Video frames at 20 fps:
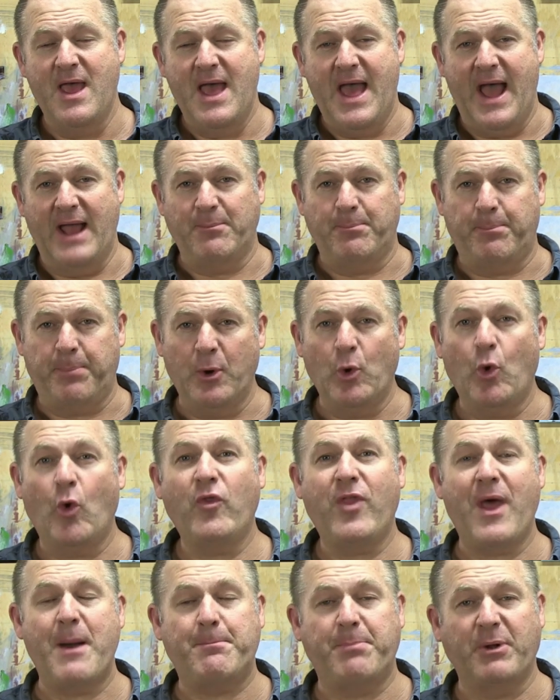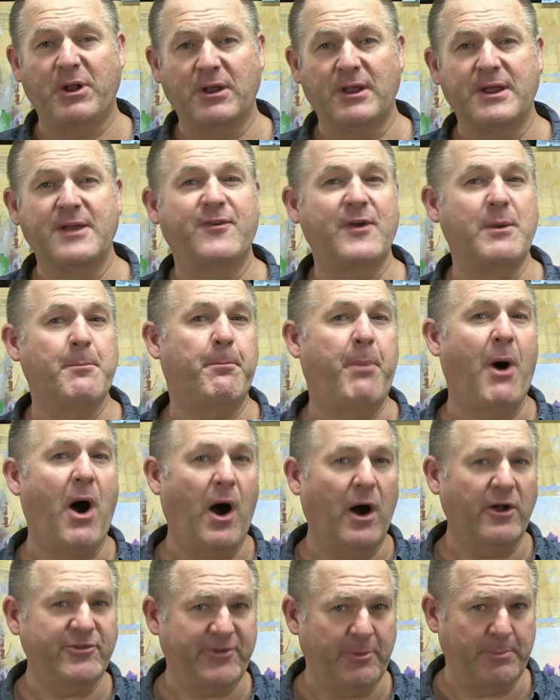And build that belief in
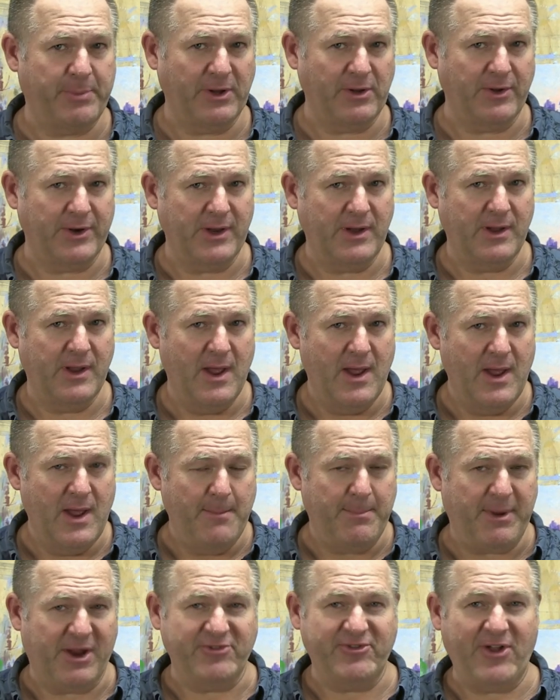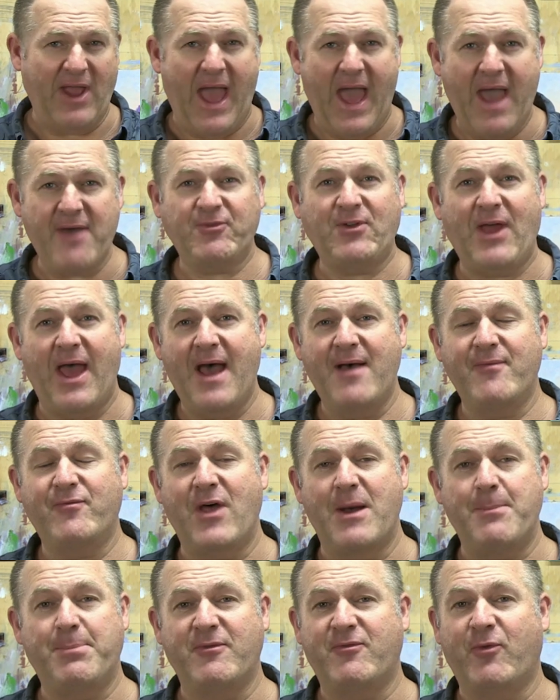possibility, because you have to have
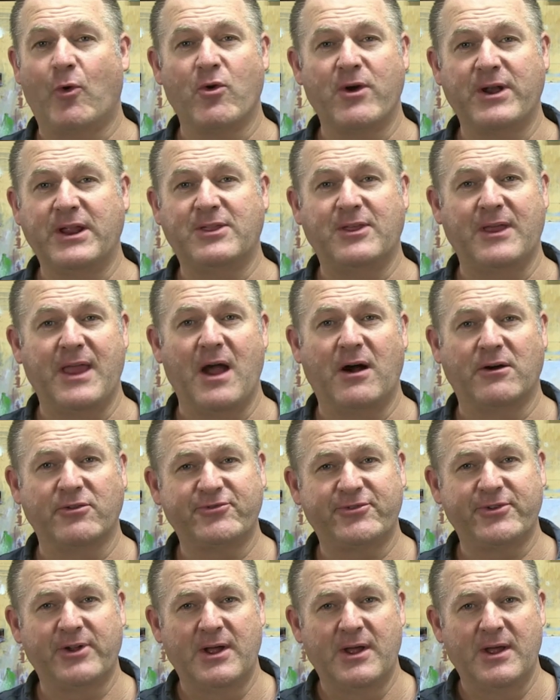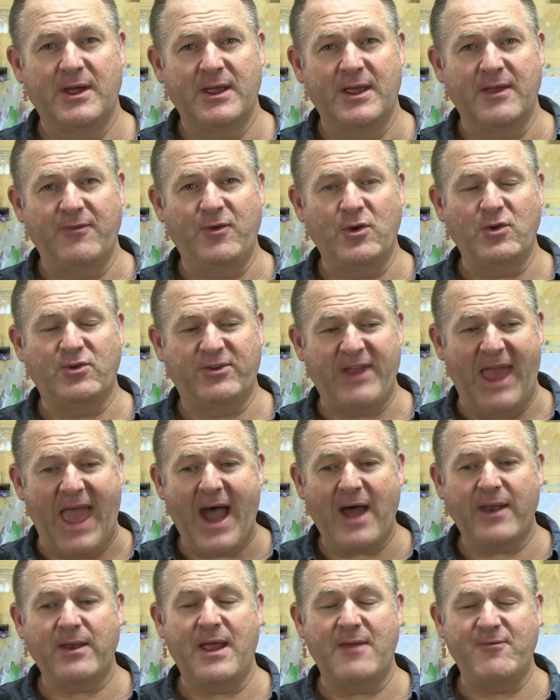that before anything else. If you
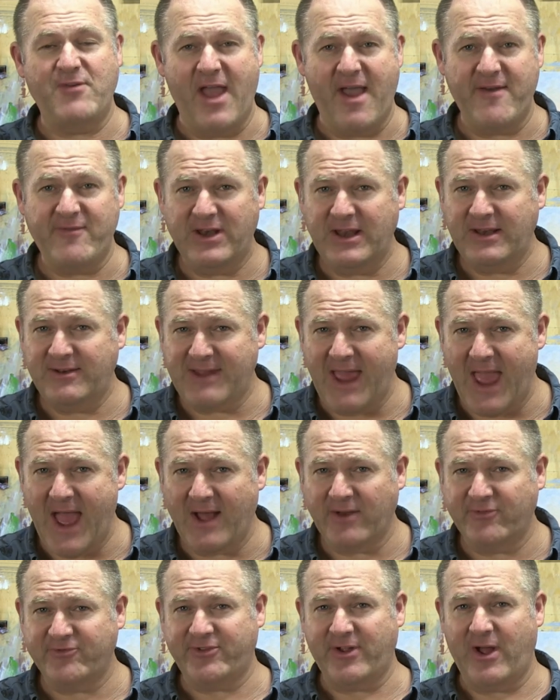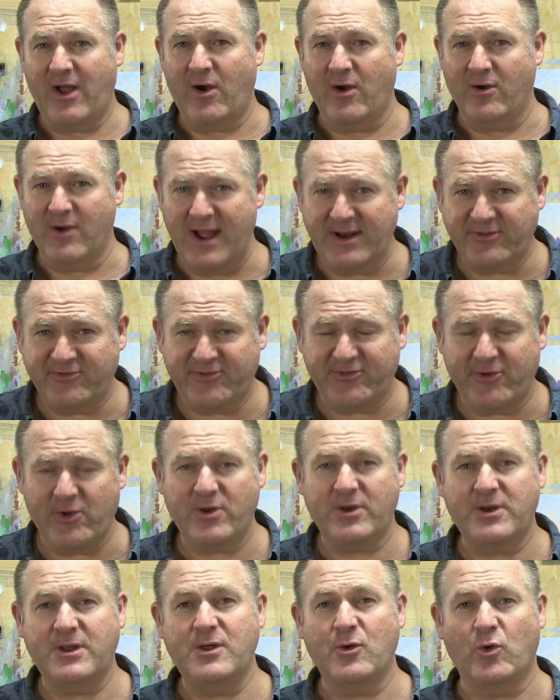doubt, if you have any doubts or
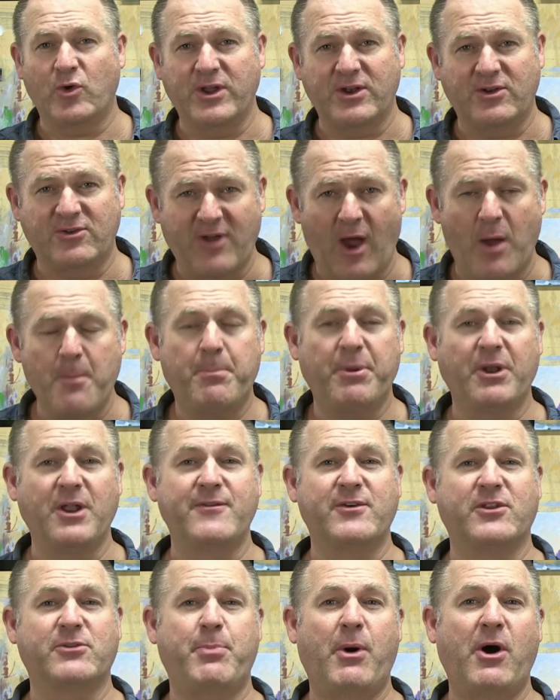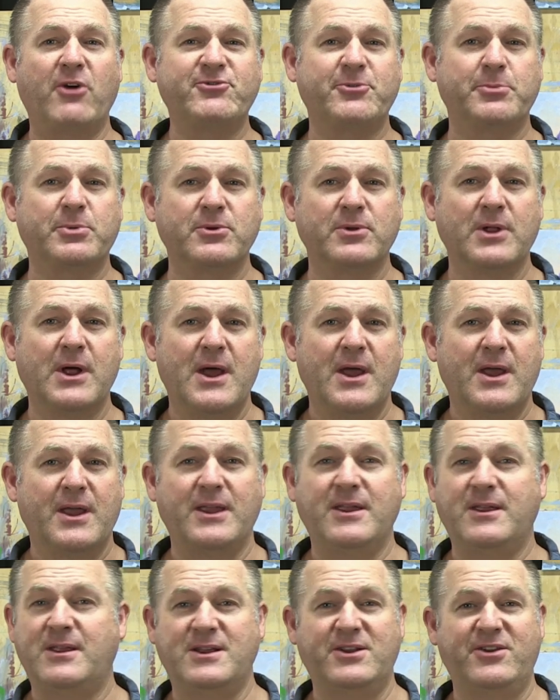uncertainty, or you don't believe it's possible,
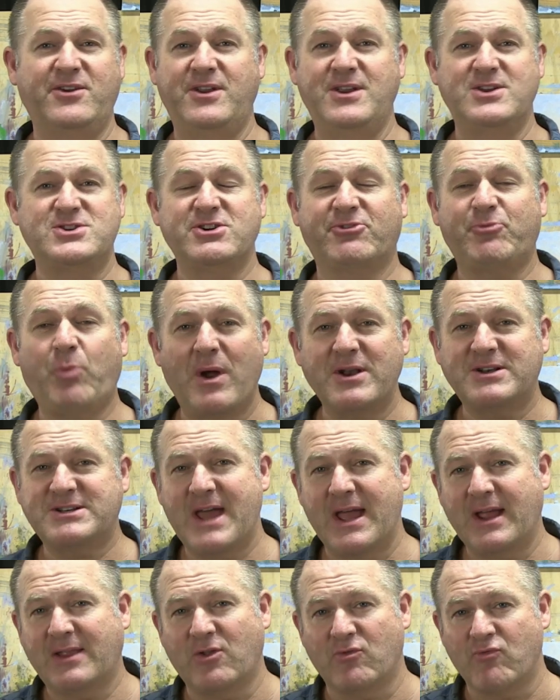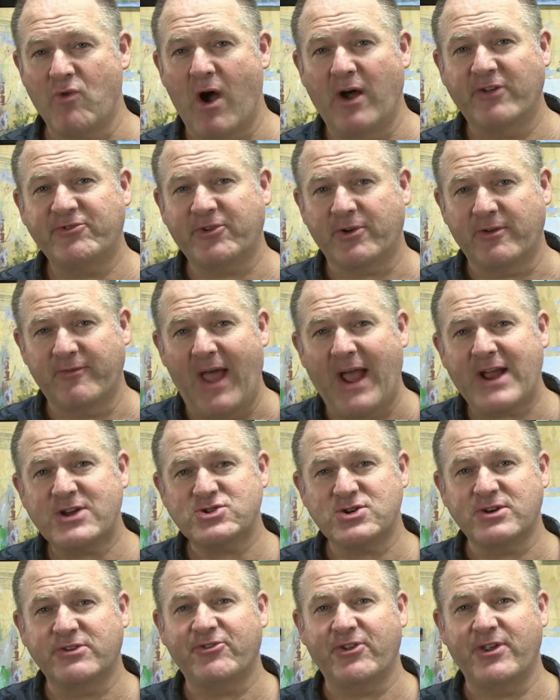you, you just won't take the right sort of
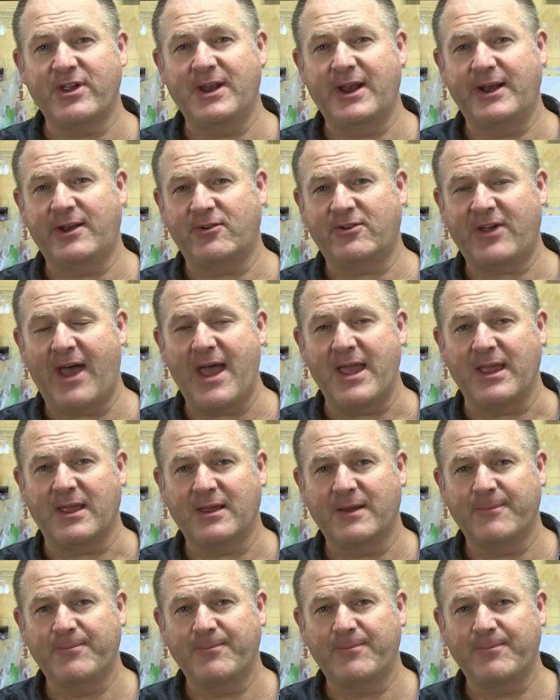actions that you need to take.